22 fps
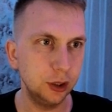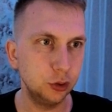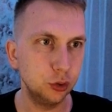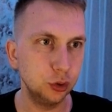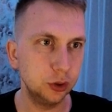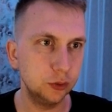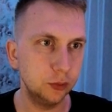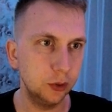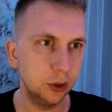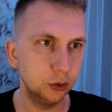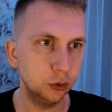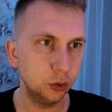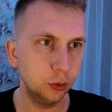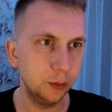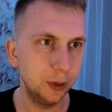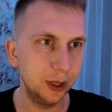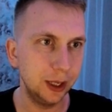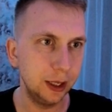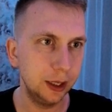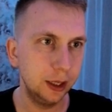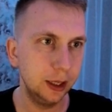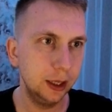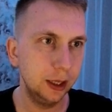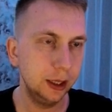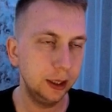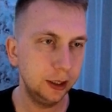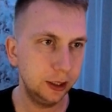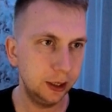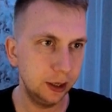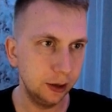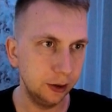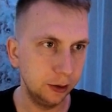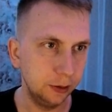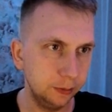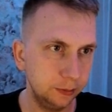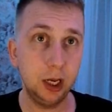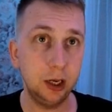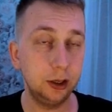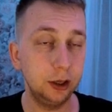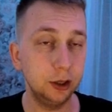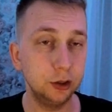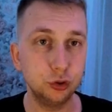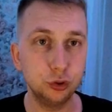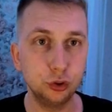I just want to be here.
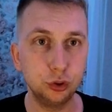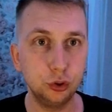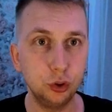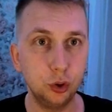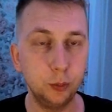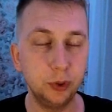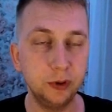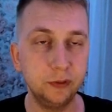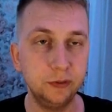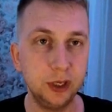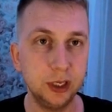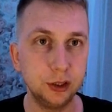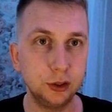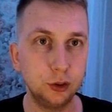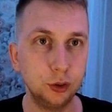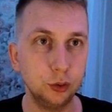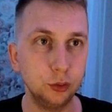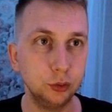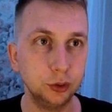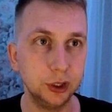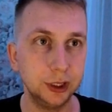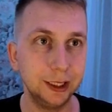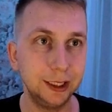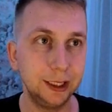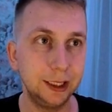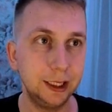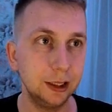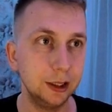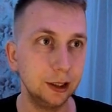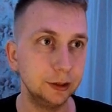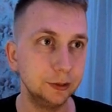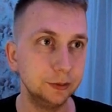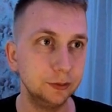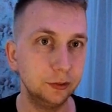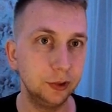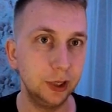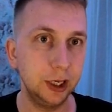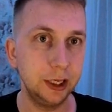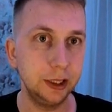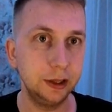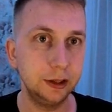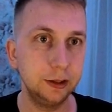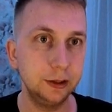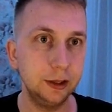I can just open VS Code and here
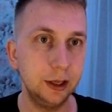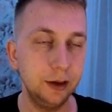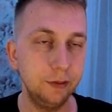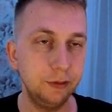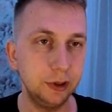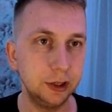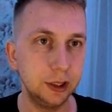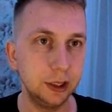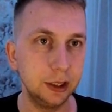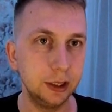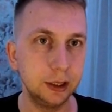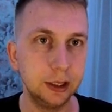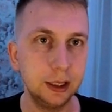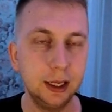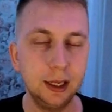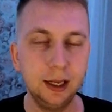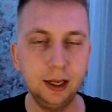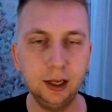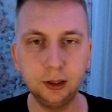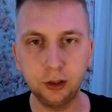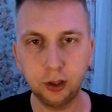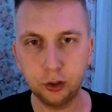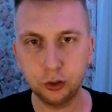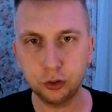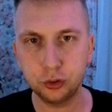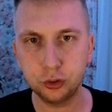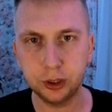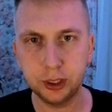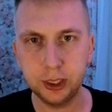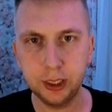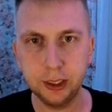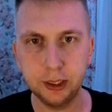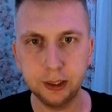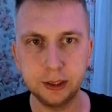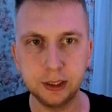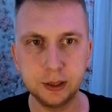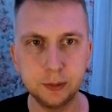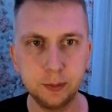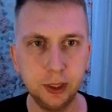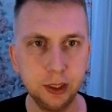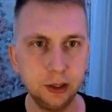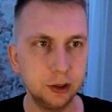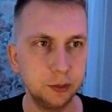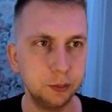write everything. And also here it
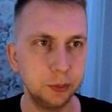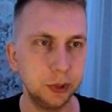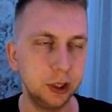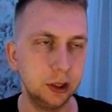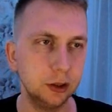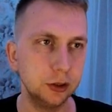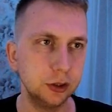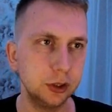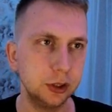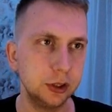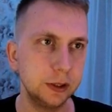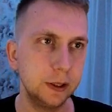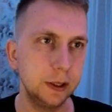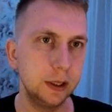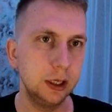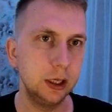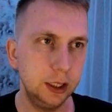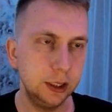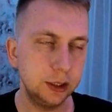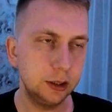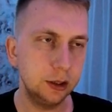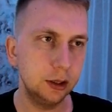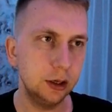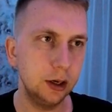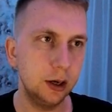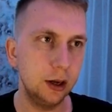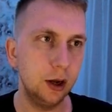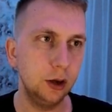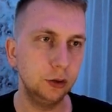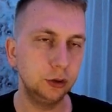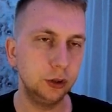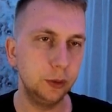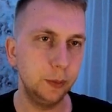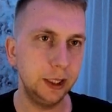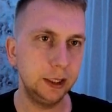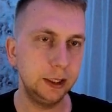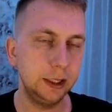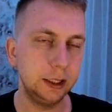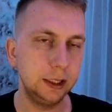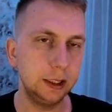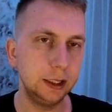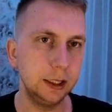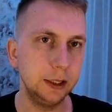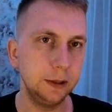is better because it's gonna
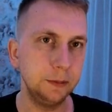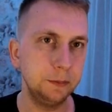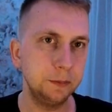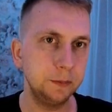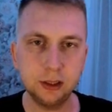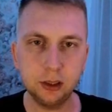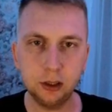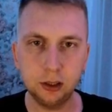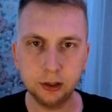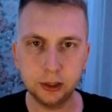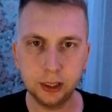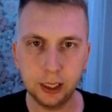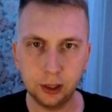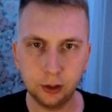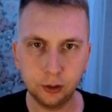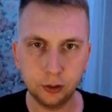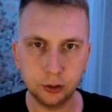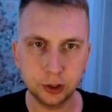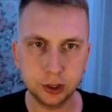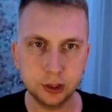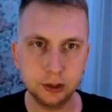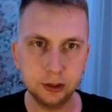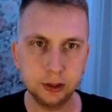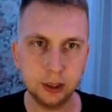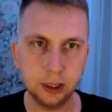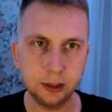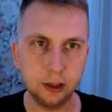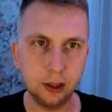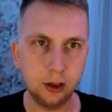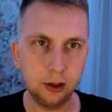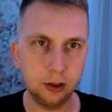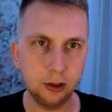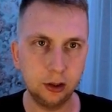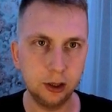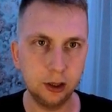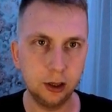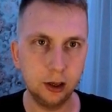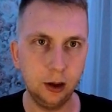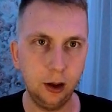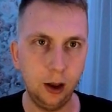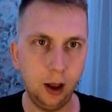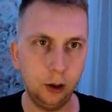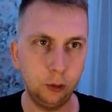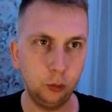automatically fix all the errors that are
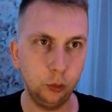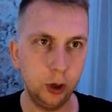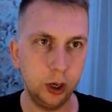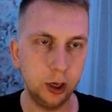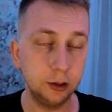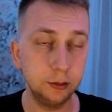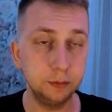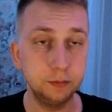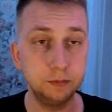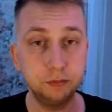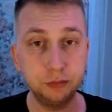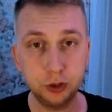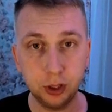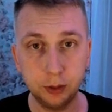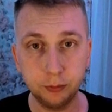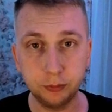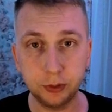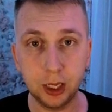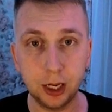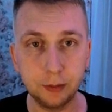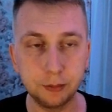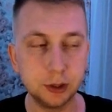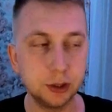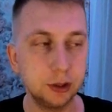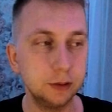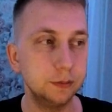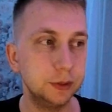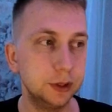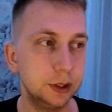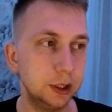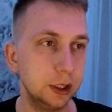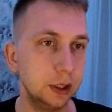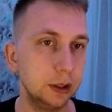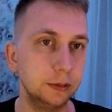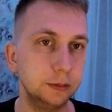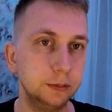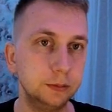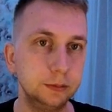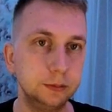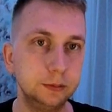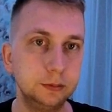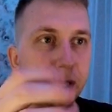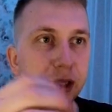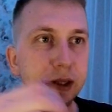gonna acquire sometimes still.
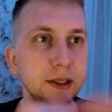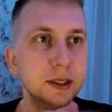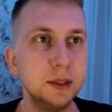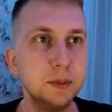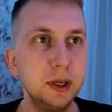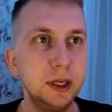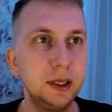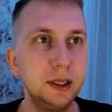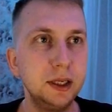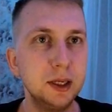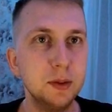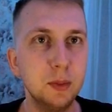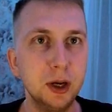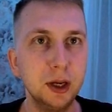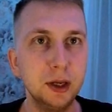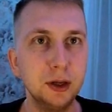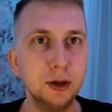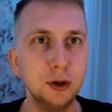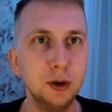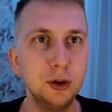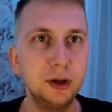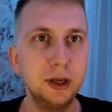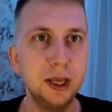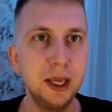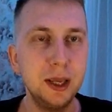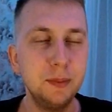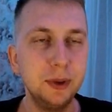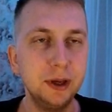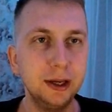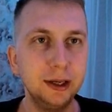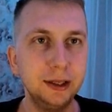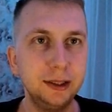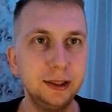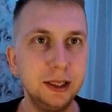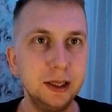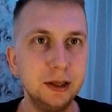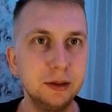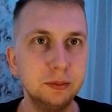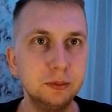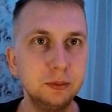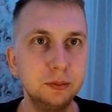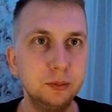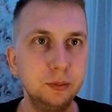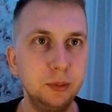Okay, it is making my Grok API
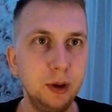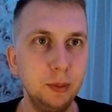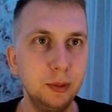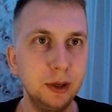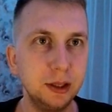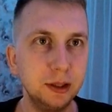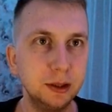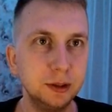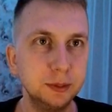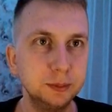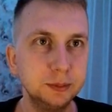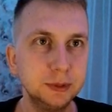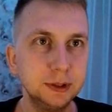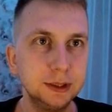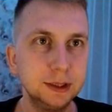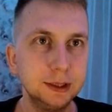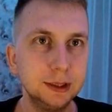key public.